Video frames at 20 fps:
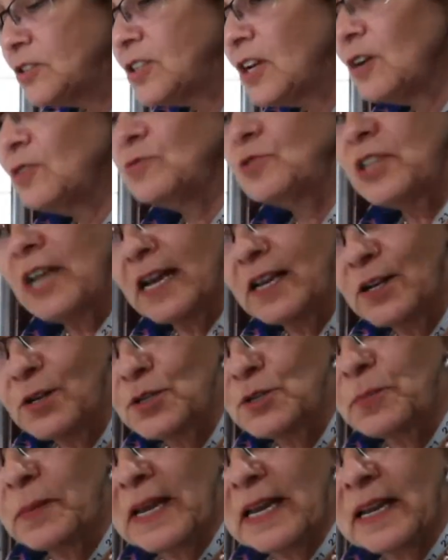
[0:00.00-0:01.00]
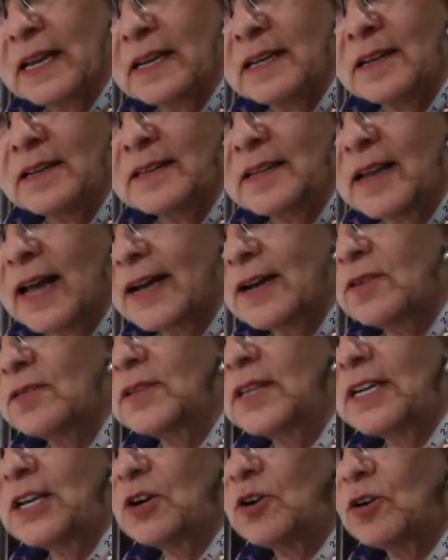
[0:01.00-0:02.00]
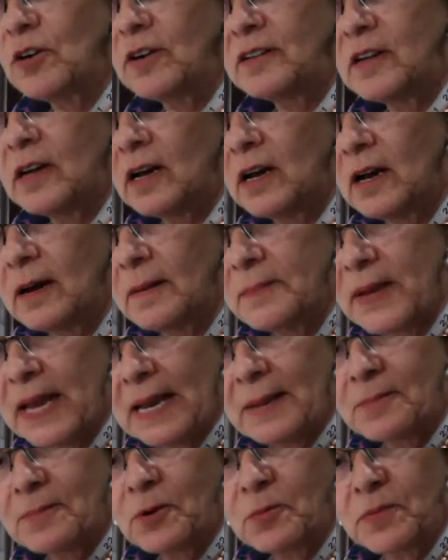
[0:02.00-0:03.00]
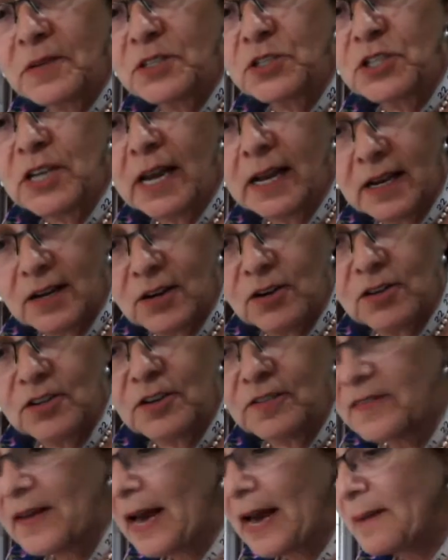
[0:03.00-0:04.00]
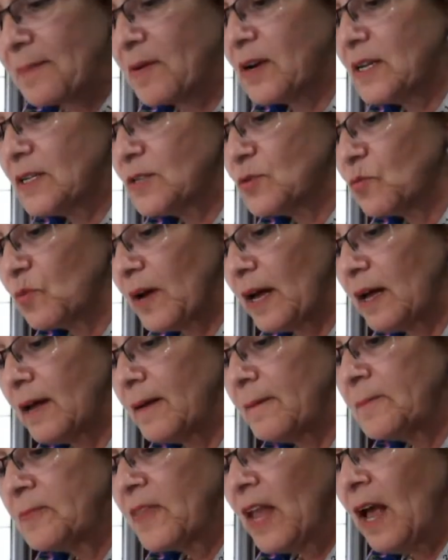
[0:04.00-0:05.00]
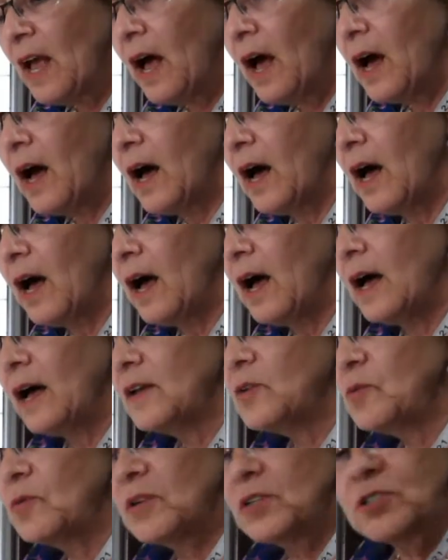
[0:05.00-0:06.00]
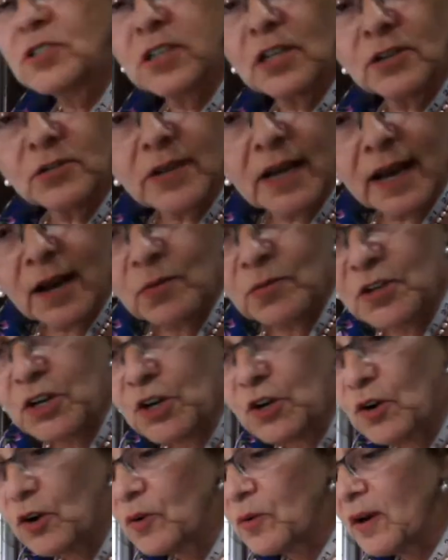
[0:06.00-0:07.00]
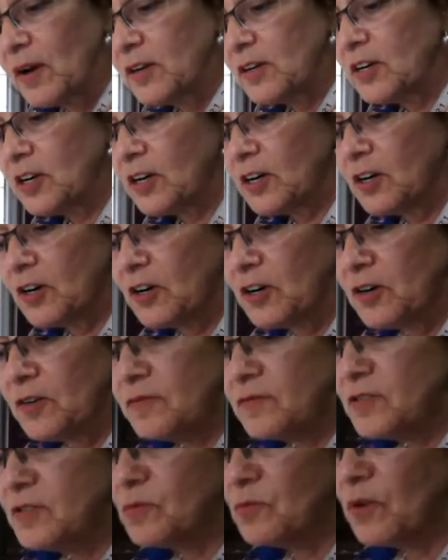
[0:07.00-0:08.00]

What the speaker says: So check your speed, not only on paper, but check it on your fabric as well. You want to slow down when you go around curves.